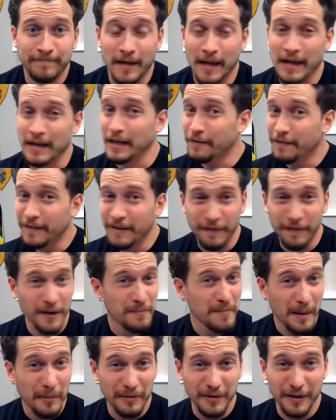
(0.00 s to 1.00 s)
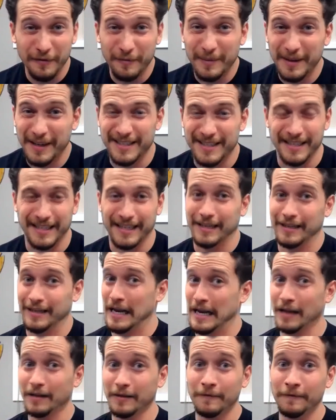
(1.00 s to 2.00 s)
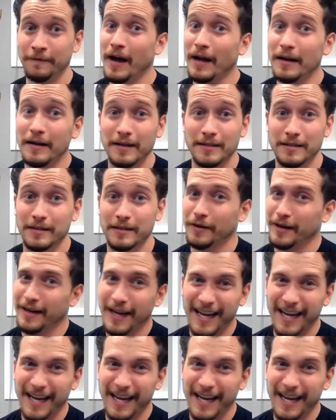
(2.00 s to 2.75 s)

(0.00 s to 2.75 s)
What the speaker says: And even if their memory of me is like not the fondest and like,